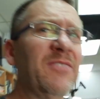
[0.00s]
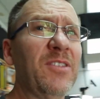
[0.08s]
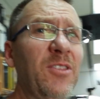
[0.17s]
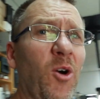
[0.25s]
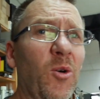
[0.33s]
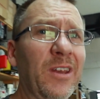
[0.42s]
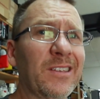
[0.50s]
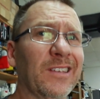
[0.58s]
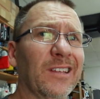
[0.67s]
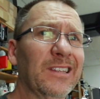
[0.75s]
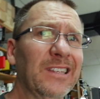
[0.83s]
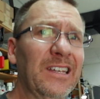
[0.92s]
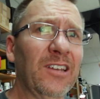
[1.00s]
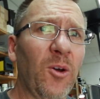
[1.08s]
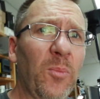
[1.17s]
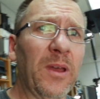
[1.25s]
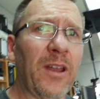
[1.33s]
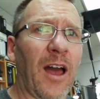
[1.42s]
Even though it is a
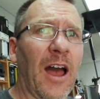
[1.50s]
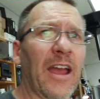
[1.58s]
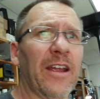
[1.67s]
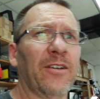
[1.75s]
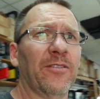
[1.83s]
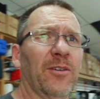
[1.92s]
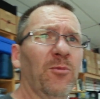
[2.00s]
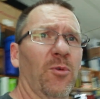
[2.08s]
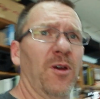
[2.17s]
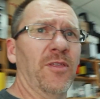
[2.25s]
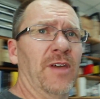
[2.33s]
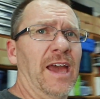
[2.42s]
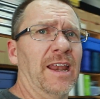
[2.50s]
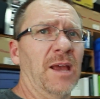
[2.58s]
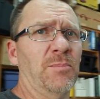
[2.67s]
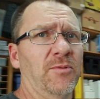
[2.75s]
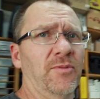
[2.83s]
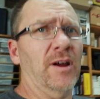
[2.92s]
little bit higher than what that
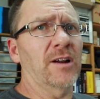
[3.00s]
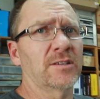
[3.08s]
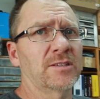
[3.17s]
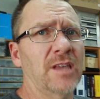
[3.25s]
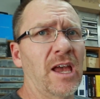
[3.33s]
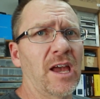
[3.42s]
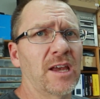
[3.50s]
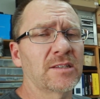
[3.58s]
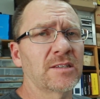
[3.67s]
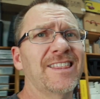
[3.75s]
amplifier says,